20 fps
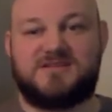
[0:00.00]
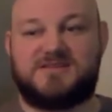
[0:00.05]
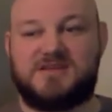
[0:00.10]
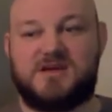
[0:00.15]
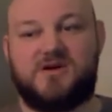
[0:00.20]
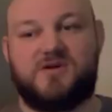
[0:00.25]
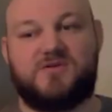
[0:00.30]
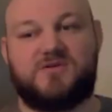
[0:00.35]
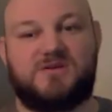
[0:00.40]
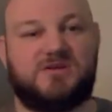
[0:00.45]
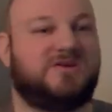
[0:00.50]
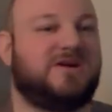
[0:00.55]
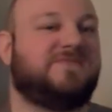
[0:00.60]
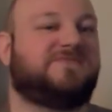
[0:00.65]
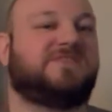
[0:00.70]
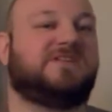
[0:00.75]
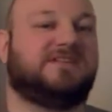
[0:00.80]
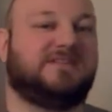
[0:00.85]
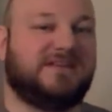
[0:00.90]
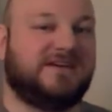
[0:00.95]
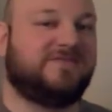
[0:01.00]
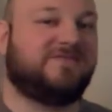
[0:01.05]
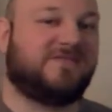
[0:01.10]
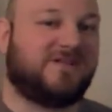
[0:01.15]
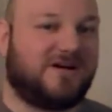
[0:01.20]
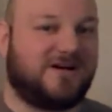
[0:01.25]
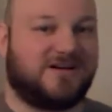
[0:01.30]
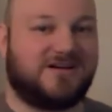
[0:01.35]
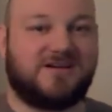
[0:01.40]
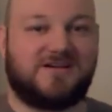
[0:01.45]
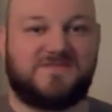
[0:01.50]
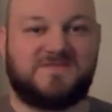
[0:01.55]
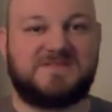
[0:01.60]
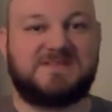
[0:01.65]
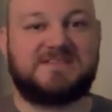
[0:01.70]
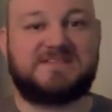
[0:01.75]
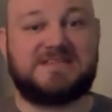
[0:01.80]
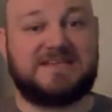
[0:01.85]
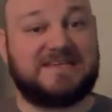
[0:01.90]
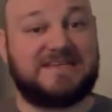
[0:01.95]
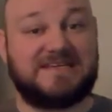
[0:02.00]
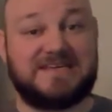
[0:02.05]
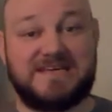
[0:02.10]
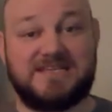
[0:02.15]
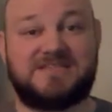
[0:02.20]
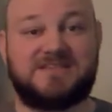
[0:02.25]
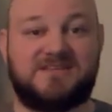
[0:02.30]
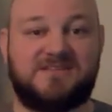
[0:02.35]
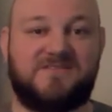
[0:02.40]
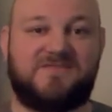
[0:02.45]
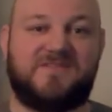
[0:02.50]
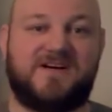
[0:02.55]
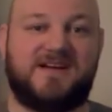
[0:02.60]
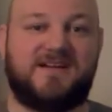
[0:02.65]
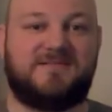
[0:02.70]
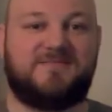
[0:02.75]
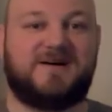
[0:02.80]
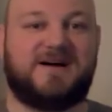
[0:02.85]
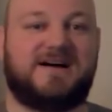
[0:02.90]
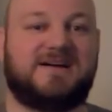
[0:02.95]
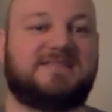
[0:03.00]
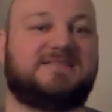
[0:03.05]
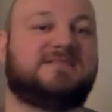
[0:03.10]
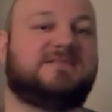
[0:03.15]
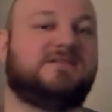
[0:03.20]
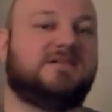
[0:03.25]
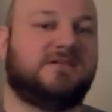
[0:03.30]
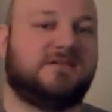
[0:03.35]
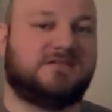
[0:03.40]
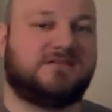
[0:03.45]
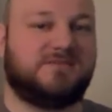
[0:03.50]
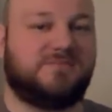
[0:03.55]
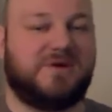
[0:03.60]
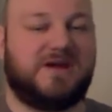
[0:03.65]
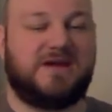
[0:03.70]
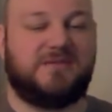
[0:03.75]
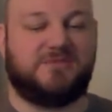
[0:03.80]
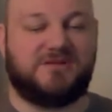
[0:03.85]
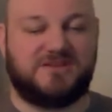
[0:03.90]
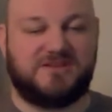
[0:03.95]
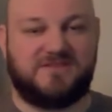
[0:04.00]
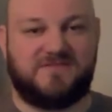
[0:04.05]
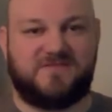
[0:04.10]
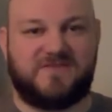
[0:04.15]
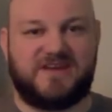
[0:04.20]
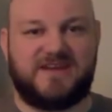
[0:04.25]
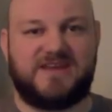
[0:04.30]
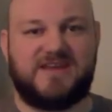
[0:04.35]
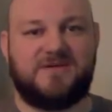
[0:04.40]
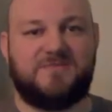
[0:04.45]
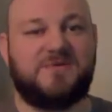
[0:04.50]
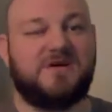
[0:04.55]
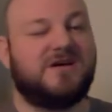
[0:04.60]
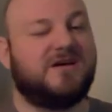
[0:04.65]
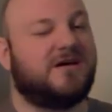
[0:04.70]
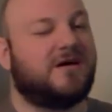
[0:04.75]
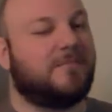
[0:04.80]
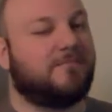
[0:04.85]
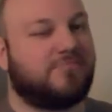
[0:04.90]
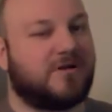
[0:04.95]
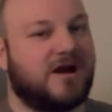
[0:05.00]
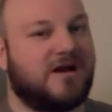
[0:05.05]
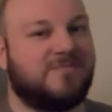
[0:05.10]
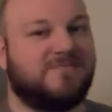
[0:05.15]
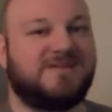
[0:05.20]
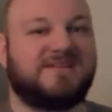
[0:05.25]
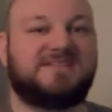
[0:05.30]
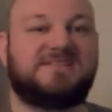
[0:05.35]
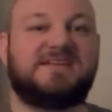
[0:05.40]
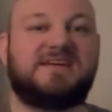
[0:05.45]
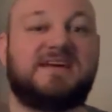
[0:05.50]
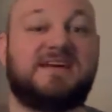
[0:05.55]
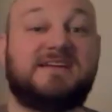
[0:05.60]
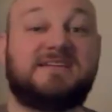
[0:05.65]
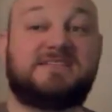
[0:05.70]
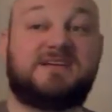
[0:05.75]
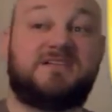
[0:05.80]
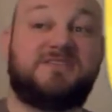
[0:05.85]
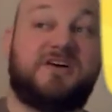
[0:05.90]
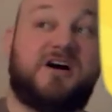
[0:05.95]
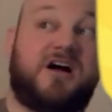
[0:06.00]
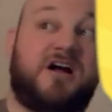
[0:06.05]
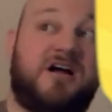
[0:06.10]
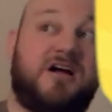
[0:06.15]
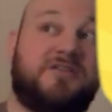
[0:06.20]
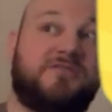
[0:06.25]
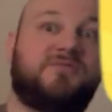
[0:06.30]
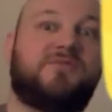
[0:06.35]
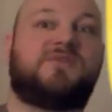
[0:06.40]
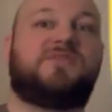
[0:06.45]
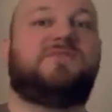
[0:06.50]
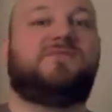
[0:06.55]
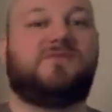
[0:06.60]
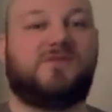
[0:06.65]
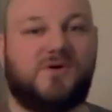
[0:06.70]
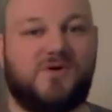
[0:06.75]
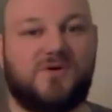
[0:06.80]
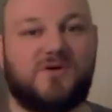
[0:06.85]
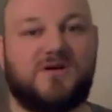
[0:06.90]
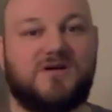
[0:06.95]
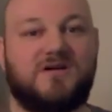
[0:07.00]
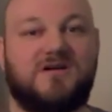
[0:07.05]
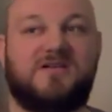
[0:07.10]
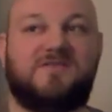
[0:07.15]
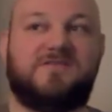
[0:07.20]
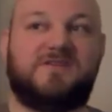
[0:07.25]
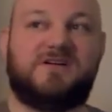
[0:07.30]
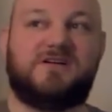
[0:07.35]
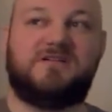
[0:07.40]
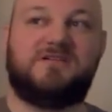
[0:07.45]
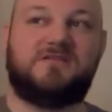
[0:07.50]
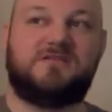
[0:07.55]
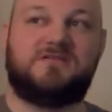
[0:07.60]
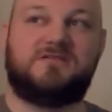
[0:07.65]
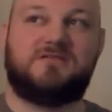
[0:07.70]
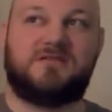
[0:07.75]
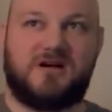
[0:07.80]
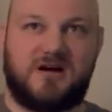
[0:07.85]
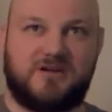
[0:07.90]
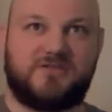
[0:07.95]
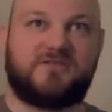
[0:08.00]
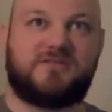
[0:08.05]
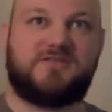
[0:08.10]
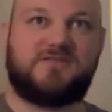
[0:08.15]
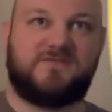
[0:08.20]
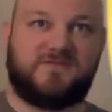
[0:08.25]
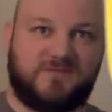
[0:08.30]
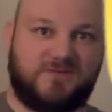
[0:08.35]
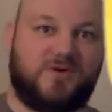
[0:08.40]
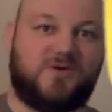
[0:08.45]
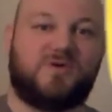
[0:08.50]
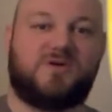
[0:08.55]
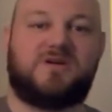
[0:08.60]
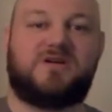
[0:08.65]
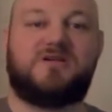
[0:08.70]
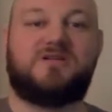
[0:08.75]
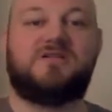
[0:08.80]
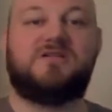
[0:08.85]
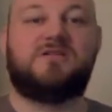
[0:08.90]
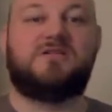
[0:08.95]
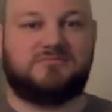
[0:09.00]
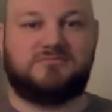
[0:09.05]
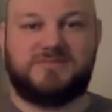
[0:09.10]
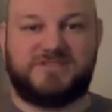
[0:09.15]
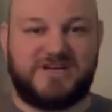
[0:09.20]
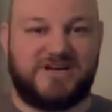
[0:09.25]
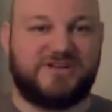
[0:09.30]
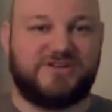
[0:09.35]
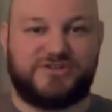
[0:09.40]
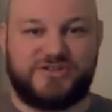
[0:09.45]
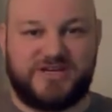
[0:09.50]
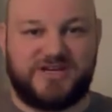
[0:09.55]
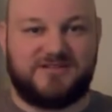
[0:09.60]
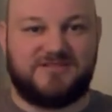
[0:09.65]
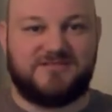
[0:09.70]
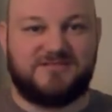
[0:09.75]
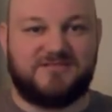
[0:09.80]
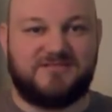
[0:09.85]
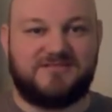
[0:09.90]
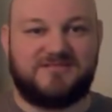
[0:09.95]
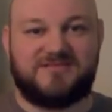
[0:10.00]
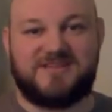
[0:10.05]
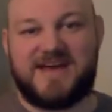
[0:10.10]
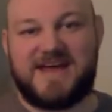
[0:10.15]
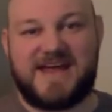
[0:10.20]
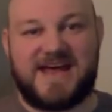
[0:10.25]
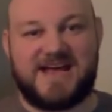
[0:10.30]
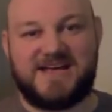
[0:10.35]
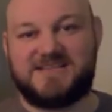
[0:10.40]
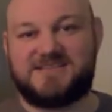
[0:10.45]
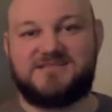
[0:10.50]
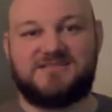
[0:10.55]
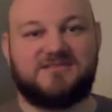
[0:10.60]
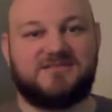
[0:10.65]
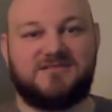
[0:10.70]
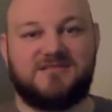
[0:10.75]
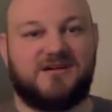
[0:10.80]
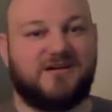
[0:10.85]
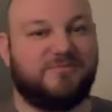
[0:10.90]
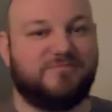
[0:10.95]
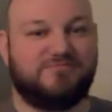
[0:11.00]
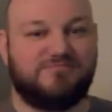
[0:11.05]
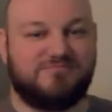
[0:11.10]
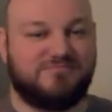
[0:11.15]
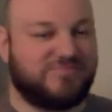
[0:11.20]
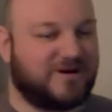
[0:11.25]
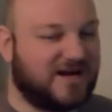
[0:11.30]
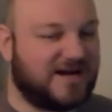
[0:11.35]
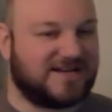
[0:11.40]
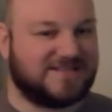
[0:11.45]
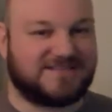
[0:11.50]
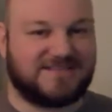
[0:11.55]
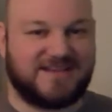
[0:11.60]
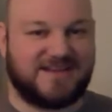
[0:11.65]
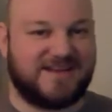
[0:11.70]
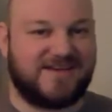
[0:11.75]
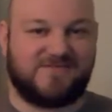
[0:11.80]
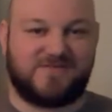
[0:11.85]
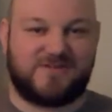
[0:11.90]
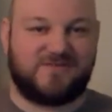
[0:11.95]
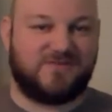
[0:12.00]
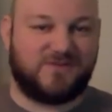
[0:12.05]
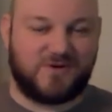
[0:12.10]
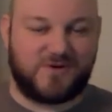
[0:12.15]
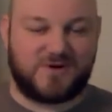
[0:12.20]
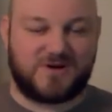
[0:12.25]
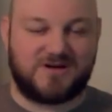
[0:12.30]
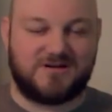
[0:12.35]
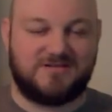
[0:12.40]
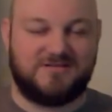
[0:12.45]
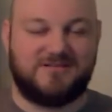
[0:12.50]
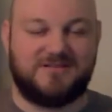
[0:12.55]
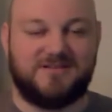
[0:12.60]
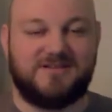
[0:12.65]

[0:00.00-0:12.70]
So you have to live long enough to get to the final boss to be able to defeat him. Problem is, he's on the 100th floor of a 100-floor dungeon that has a boss at every floor.